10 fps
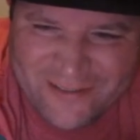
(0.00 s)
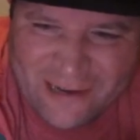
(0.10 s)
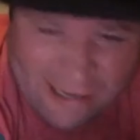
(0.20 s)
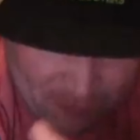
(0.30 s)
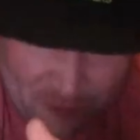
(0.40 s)

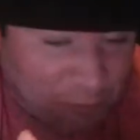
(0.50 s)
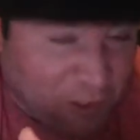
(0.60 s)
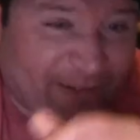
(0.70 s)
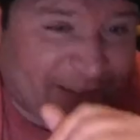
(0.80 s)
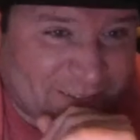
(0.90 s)
I'll have to put it
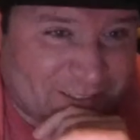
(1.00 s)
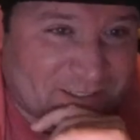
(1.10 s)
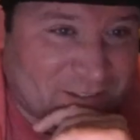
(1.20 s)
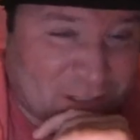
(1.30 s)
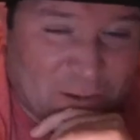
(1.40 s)
on
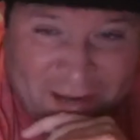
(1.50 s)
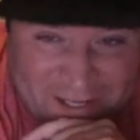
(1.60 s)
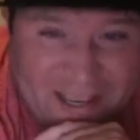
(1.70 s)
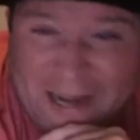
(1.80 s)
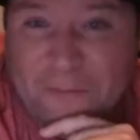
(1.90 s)
unlisted. So I
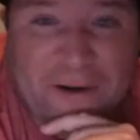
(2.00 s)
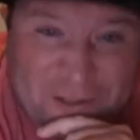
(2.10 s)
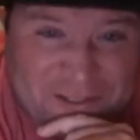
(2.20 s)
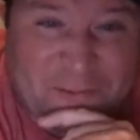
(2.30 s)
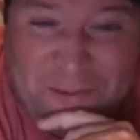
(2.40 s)
guess anyone
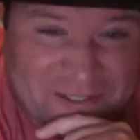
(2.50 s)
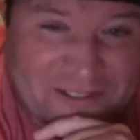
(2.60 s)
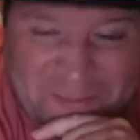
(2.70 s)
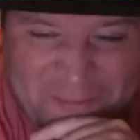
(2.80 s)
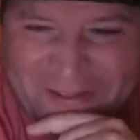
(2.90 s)
else that wants to
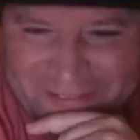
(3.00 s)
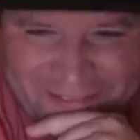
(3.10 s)
come in.